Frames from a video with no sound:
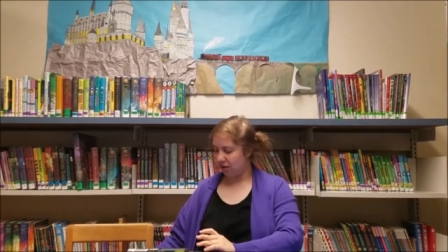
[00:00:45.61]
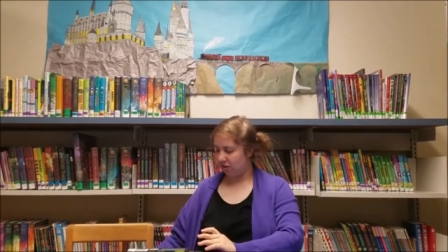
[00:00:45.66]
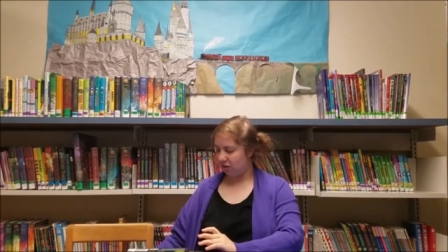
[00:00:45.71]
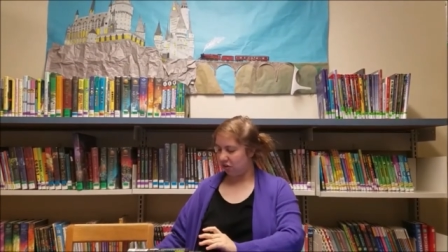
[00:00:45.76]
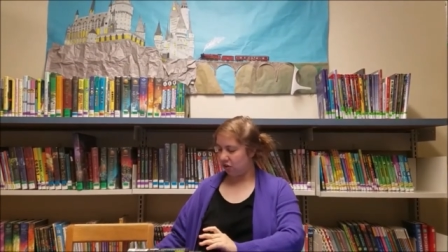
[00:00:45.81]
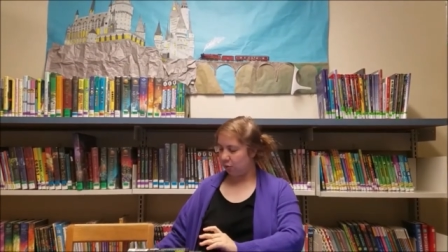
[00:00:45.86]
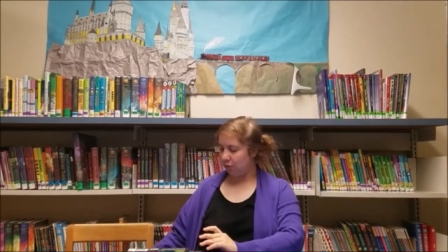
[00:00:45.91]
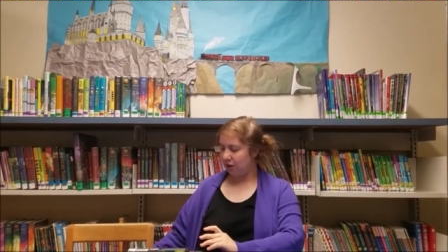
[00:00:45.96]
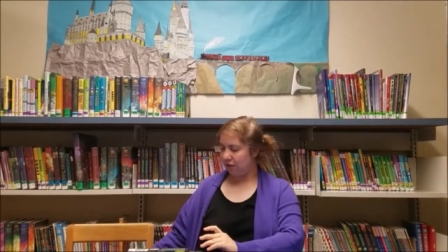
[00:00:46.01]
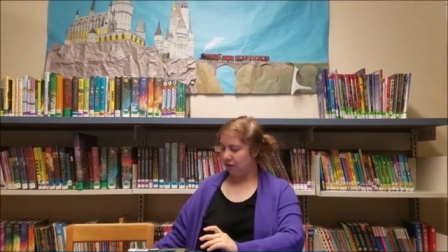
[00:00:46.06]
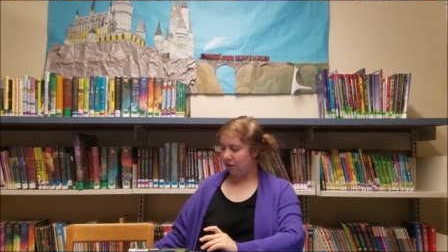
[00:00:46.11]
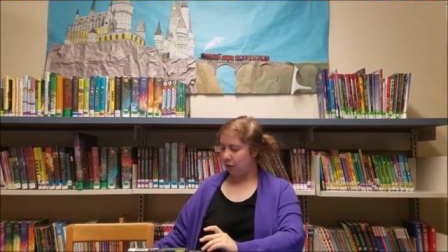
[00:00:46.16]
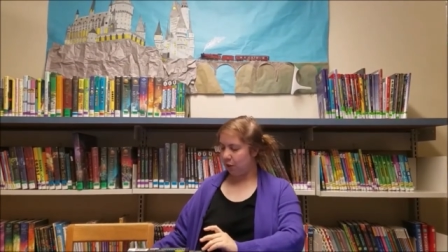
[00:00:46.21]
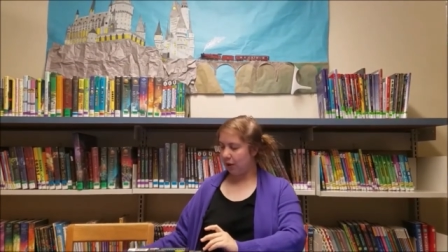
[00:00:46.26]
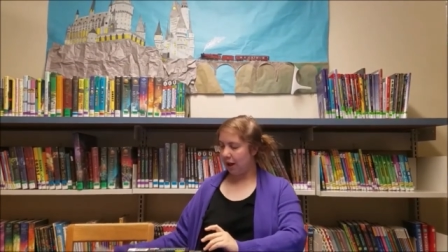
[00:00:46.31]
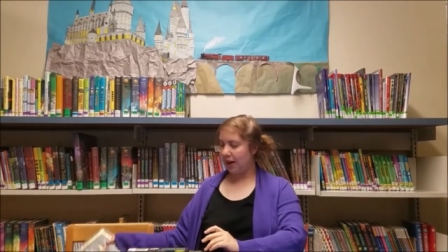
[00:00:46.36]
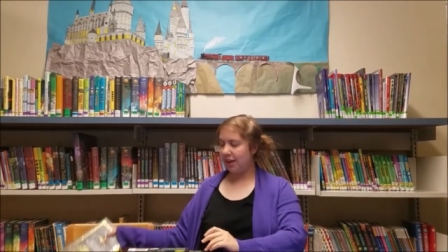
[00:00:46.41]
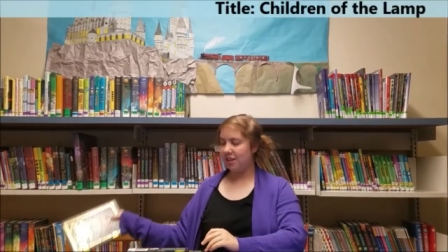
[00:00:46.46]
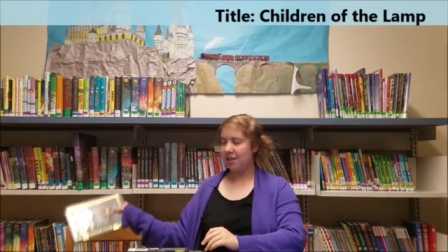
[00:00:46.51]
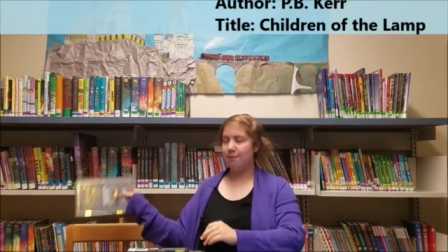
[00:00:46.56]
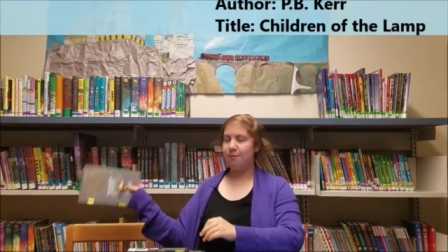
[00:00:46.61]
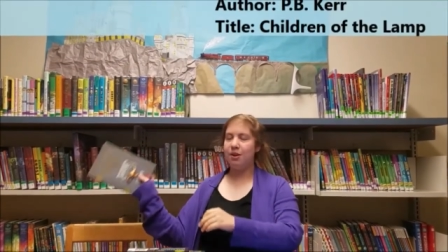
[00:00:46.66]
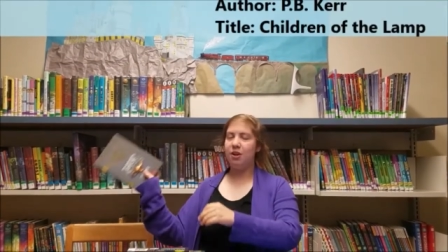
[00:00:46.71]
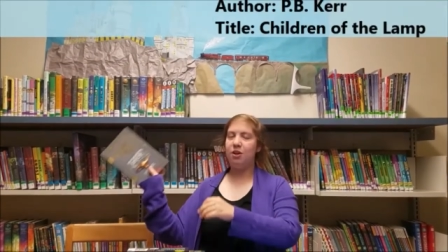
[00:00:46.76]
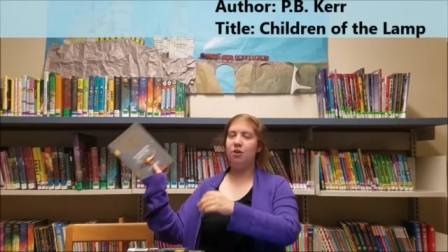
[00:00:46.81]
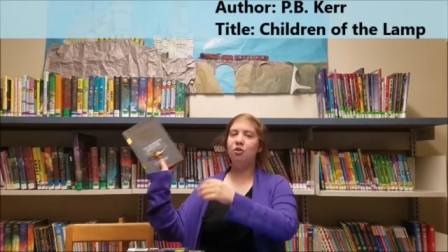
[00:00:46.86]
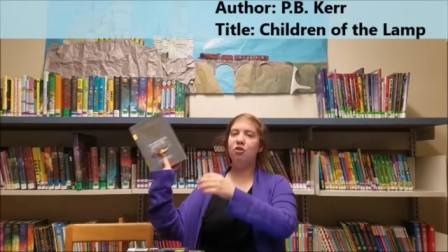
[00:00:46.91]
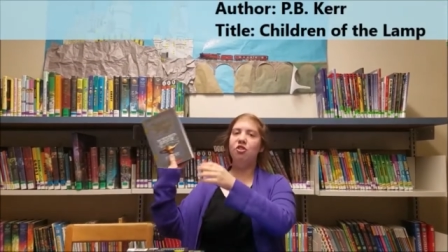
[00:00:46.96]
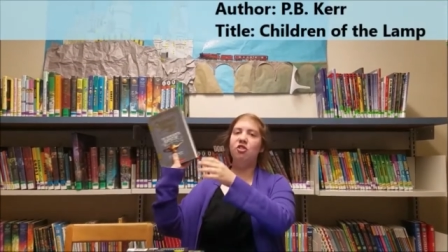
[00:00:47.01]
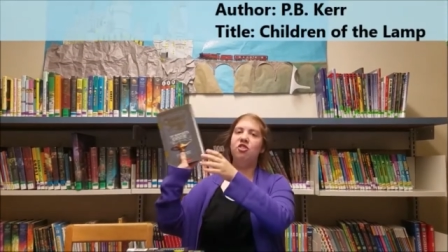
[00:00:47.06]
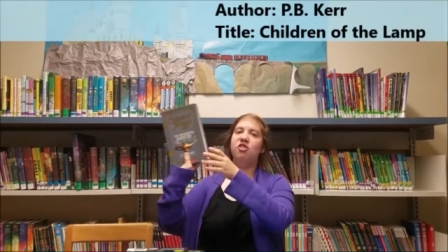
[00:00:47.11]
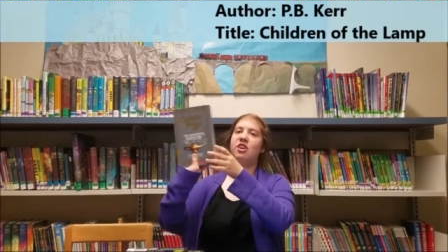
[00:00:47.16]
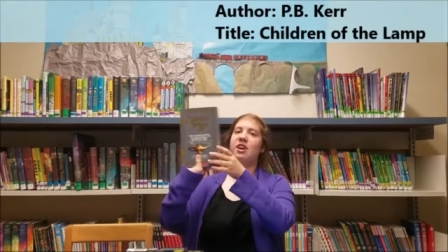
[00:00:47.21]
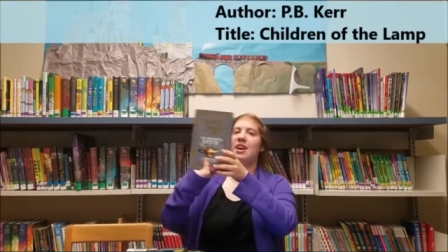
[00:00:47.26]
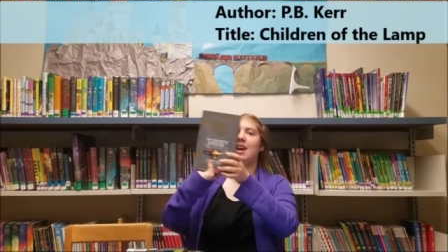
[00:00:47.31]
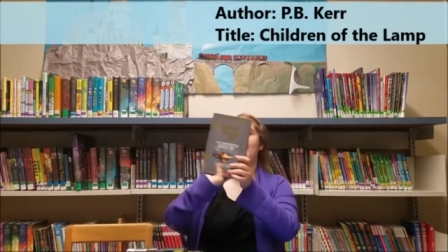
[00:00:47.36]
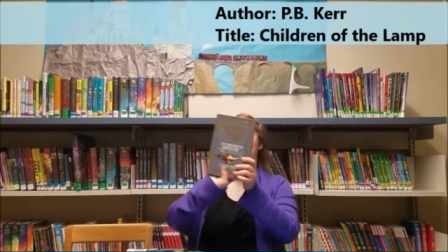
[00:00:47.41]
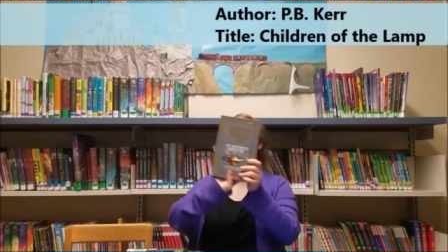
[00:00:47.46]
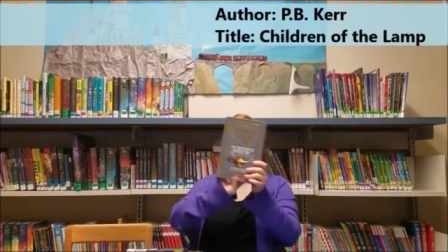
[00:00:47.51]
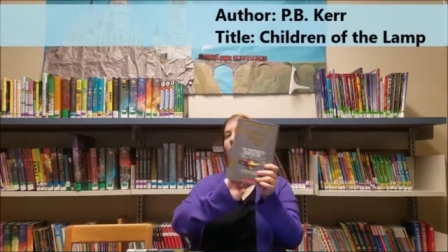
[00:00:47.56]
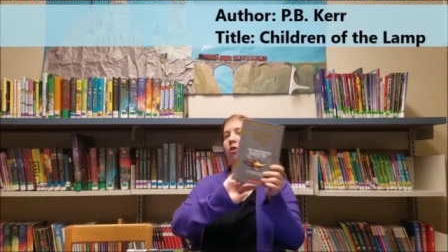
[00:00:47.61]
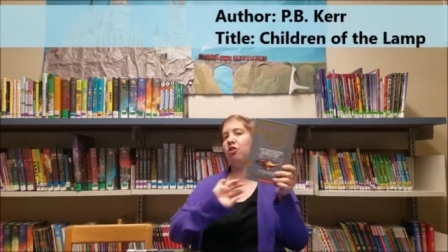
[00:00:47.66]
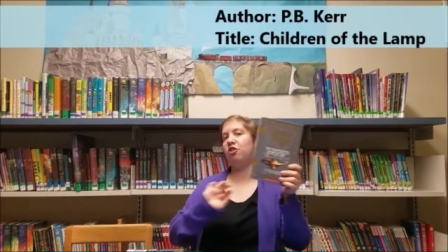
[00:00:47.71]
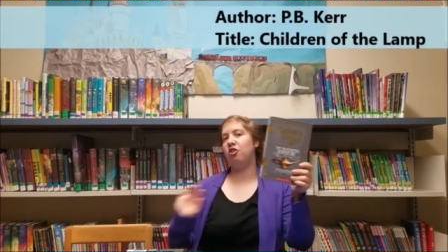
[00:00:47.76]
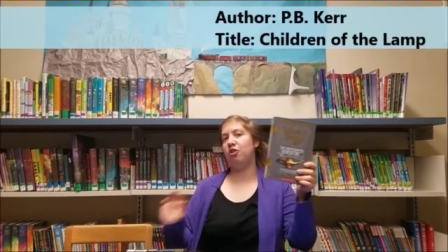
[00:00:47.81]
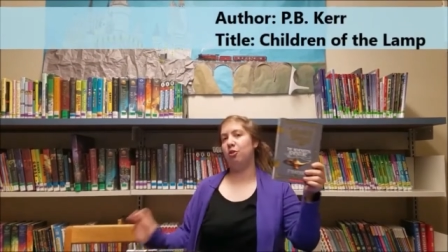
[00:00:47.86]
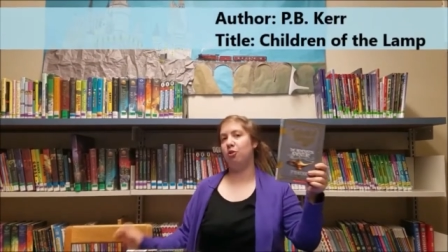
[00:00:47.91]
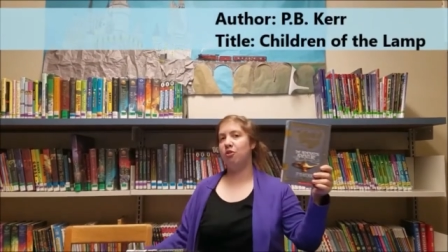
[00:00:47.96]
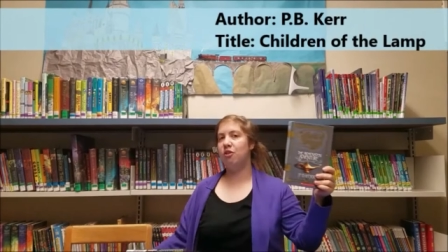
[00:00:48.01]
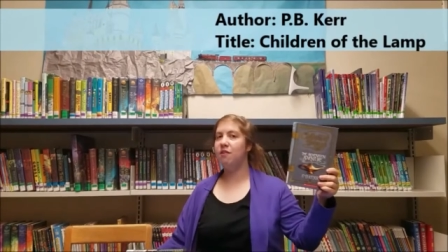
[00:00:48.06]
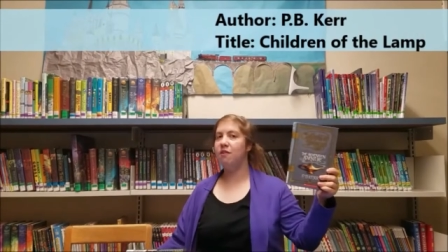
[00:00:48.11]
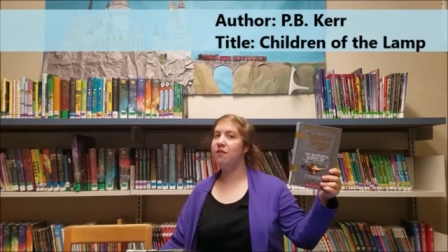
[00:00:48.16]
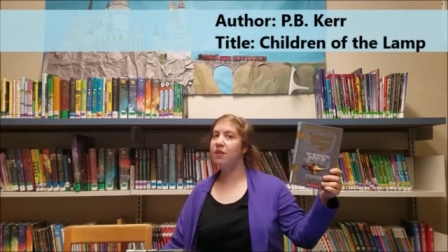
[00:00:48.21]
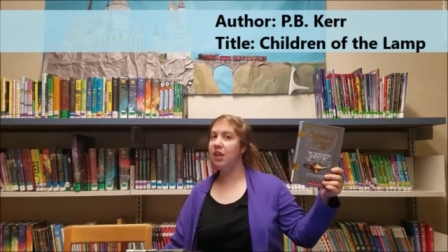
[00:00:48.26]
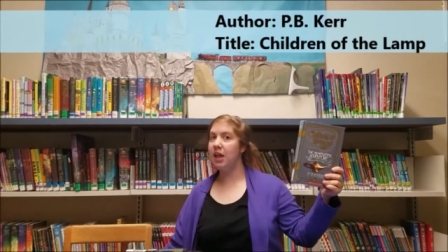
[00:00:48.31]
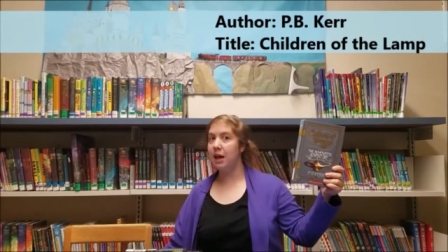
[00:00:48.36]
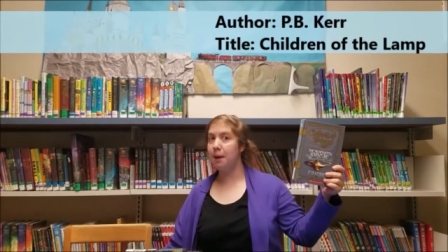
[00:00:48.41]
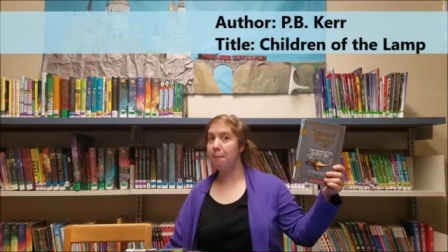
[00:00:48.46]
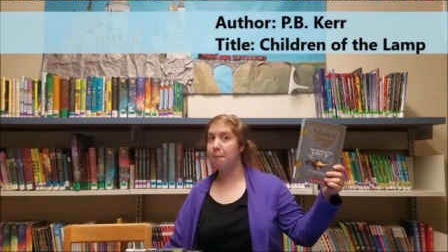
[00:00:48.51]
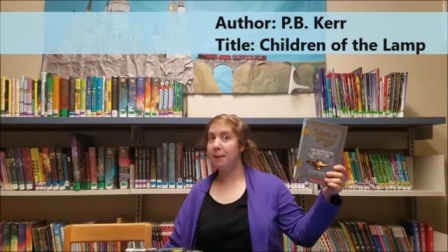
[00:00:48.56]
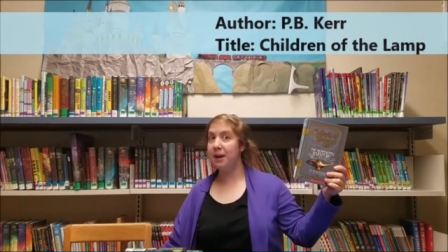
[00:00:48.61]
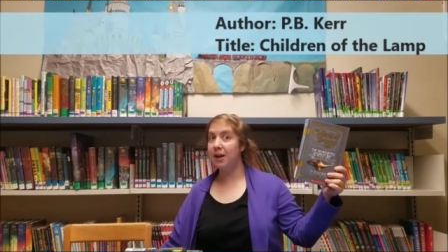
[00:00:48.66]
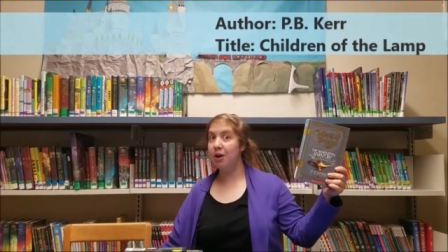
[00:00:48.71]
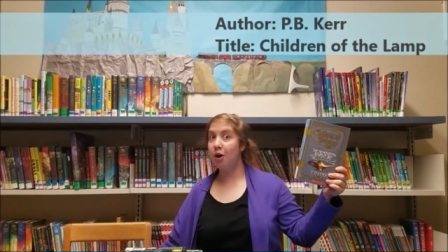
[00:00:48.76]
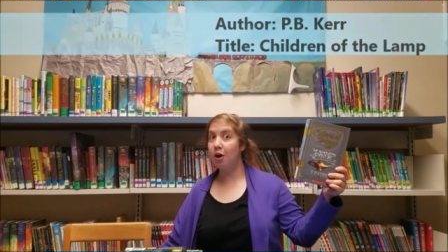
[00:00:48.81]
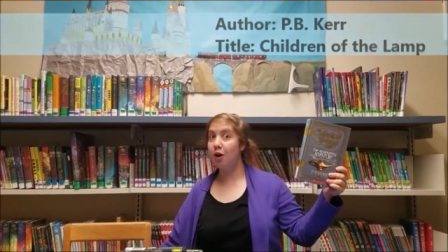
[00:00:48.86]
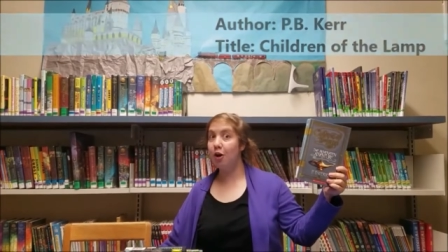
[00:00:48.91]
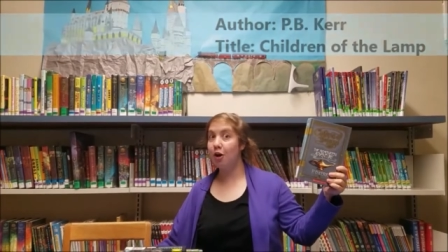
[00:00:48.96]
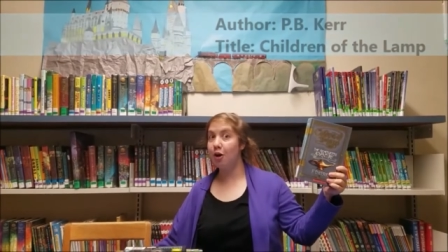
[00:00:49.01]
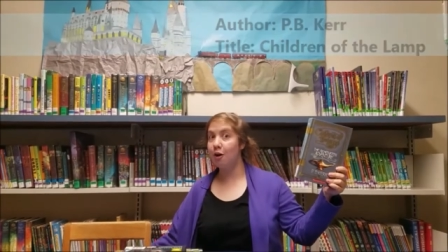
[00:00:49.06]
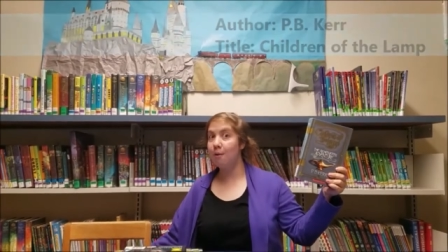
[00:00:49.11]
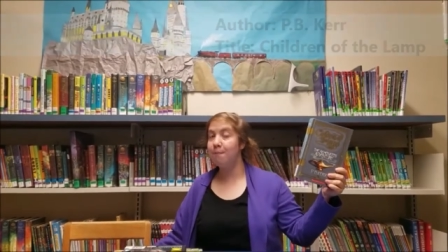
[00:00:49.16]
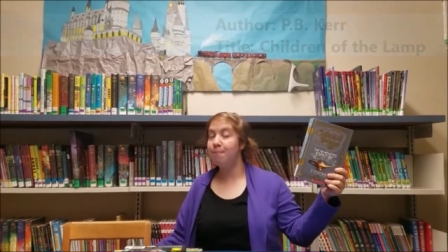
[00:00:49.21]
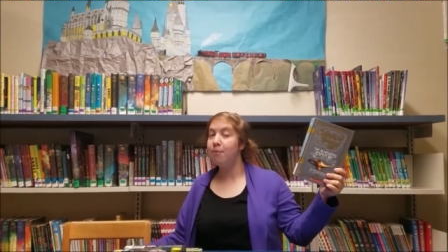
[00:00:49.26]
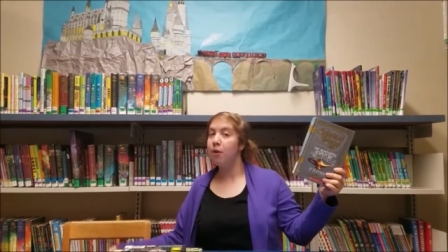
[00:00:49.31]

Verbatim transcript: So if you like them, you should check out Children of the Lamp by Kerr